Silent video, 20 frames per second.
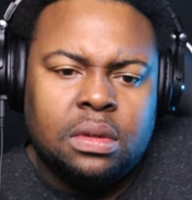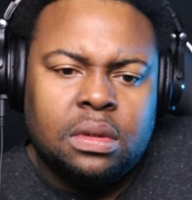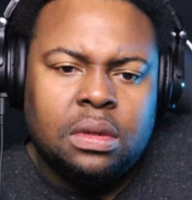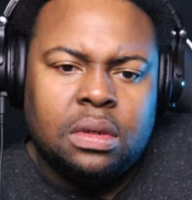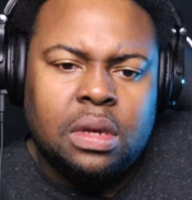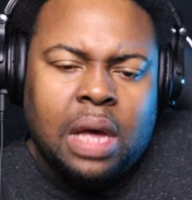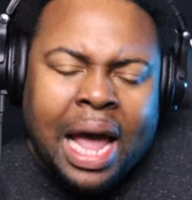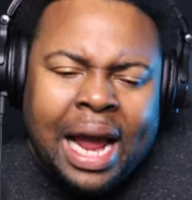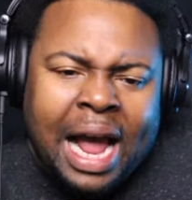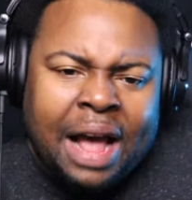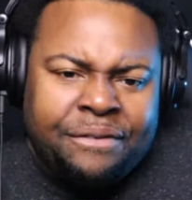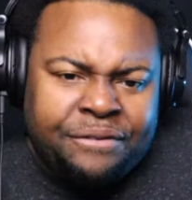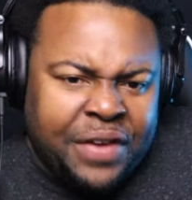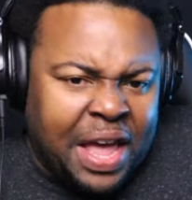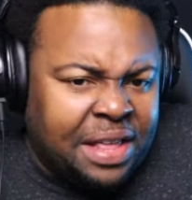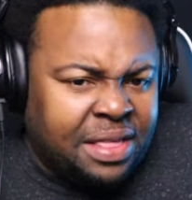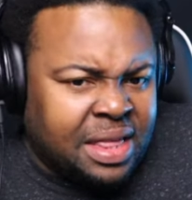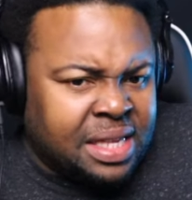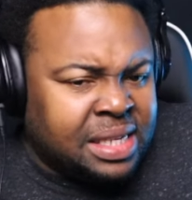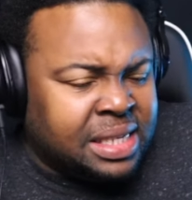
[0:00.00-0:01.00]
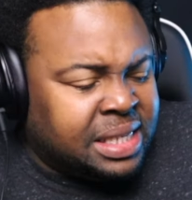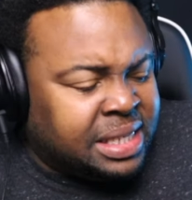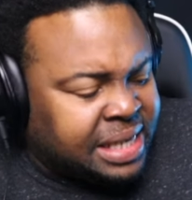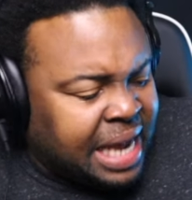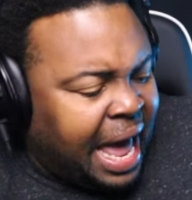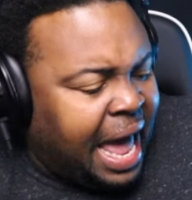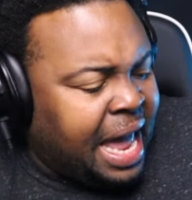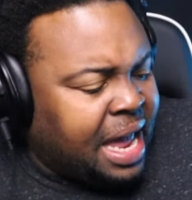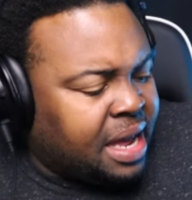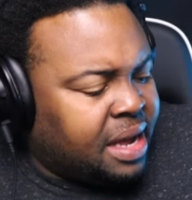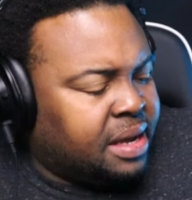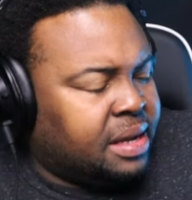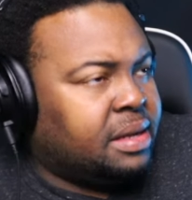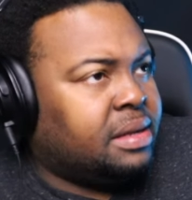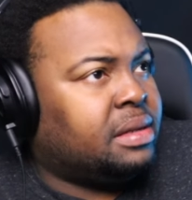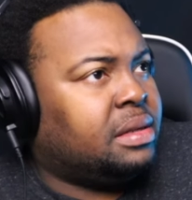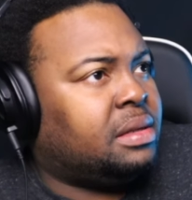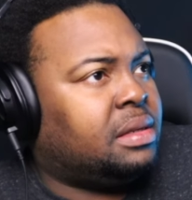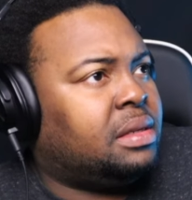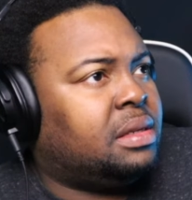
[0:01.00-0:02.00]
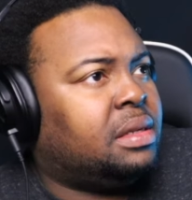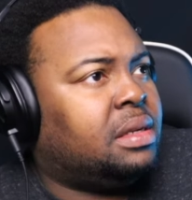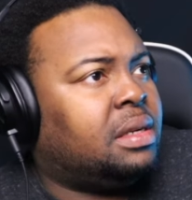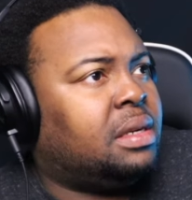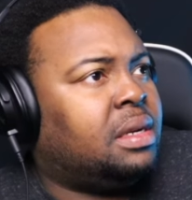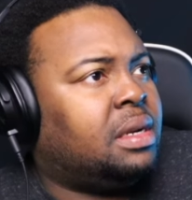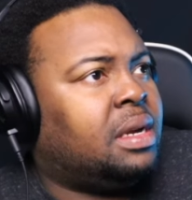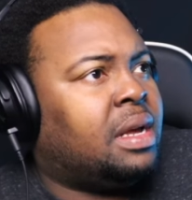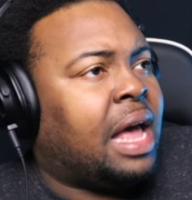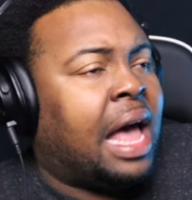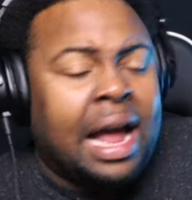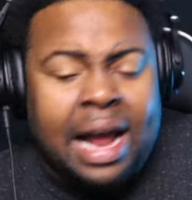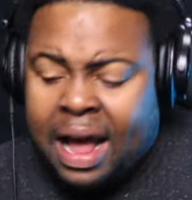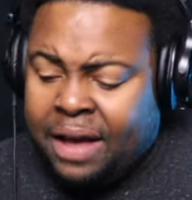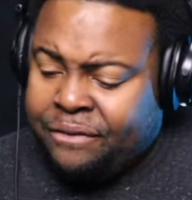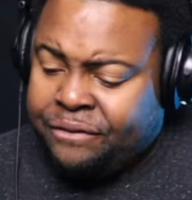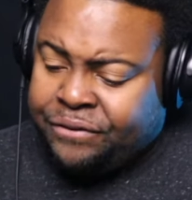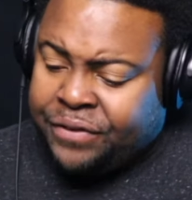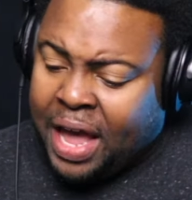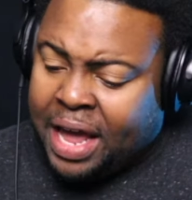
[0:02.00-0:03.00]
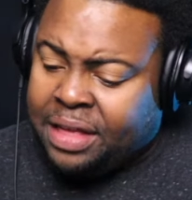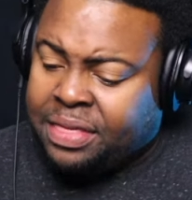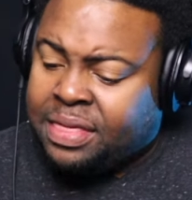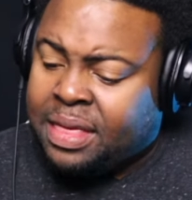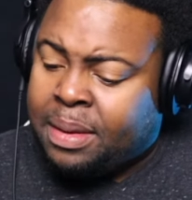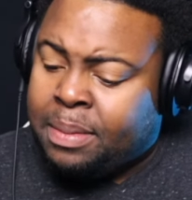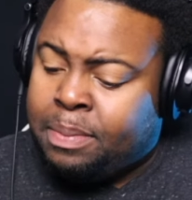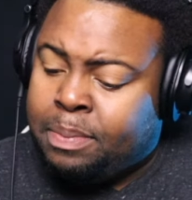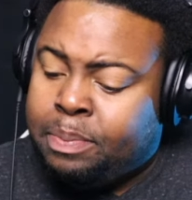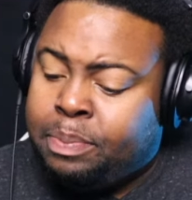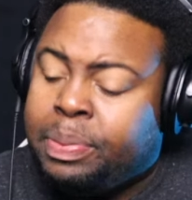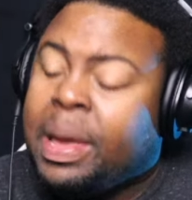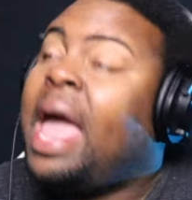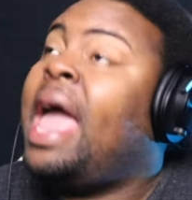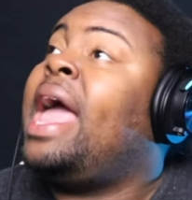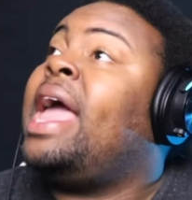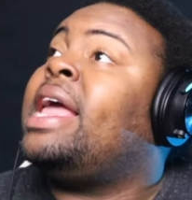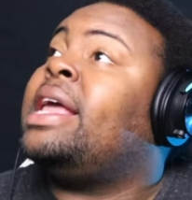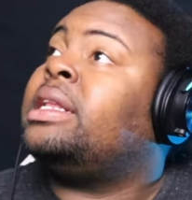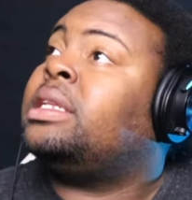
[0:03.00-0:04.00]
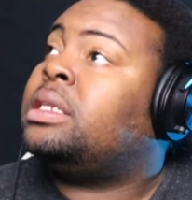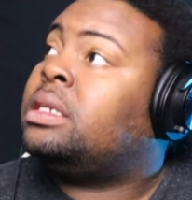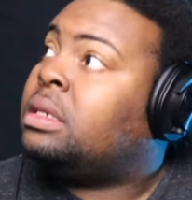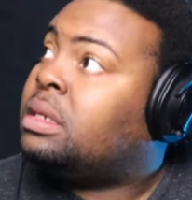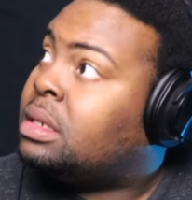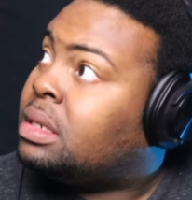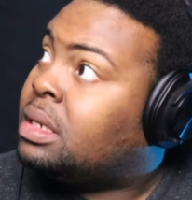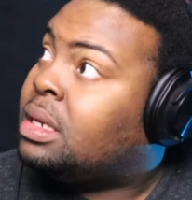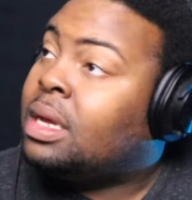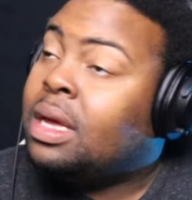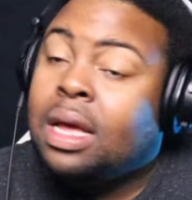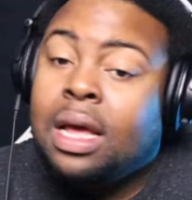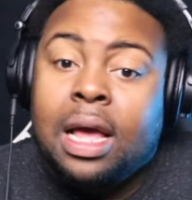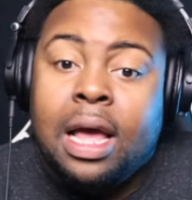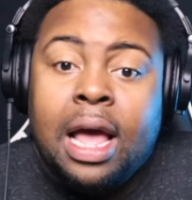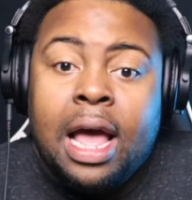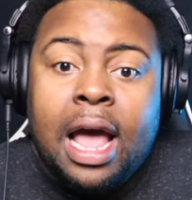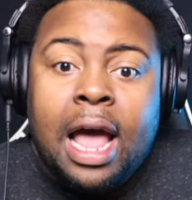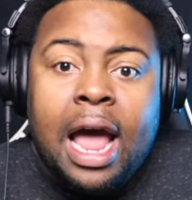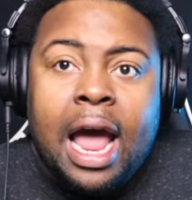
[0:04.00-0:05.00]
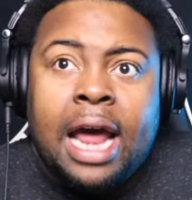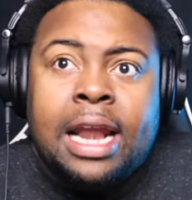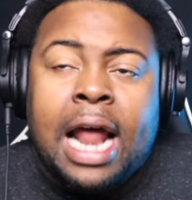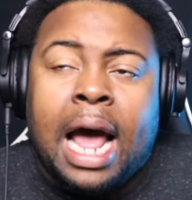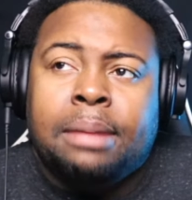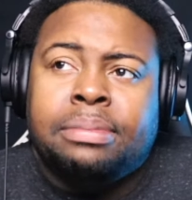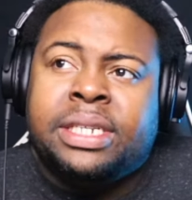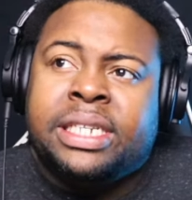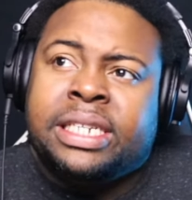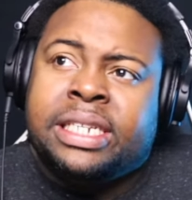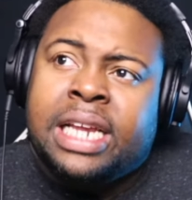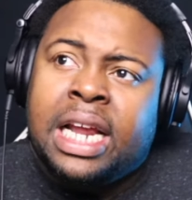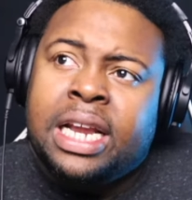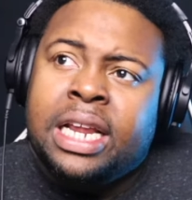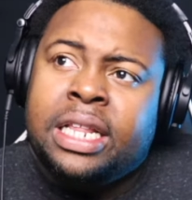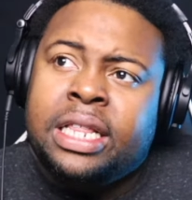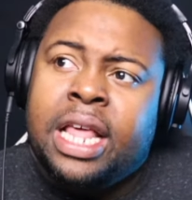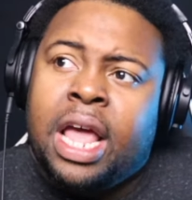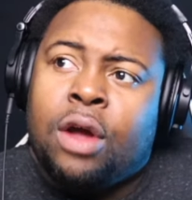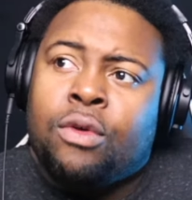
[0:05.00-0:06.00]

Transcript: I got faith in Zay. I got faith in Bate. And I'm sitting there